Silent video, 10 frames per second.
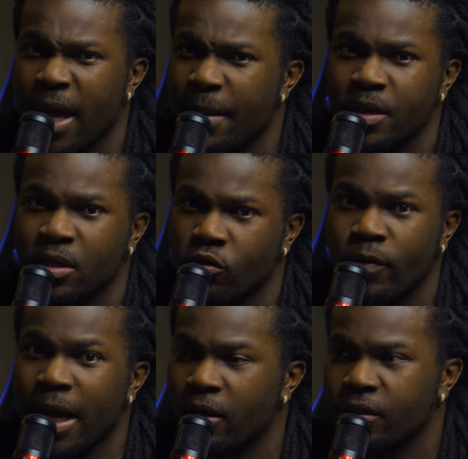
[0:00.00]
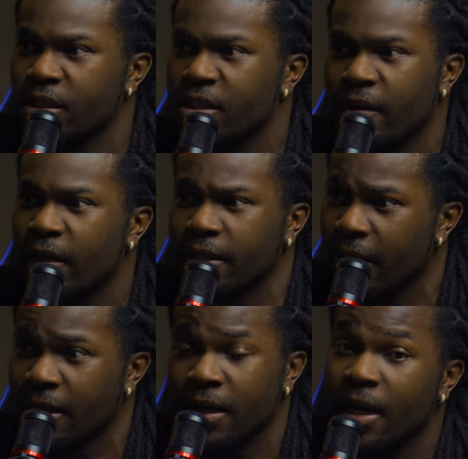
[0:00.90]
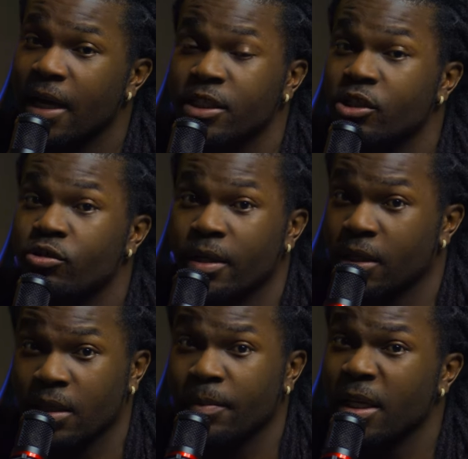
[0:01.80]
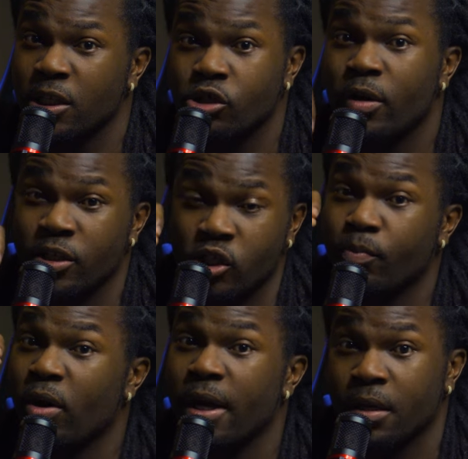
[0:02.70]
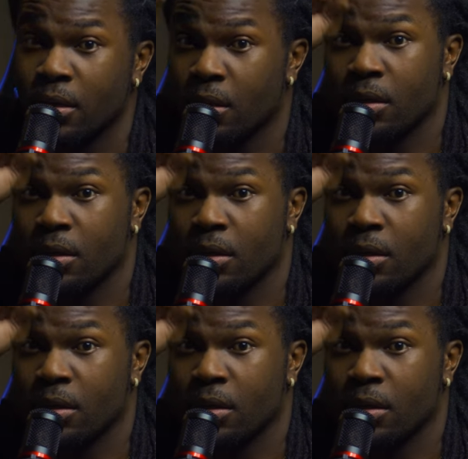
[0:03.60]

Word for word: happy and aroused and stuff like that. And she's trying. The chlamydia is trying to spread.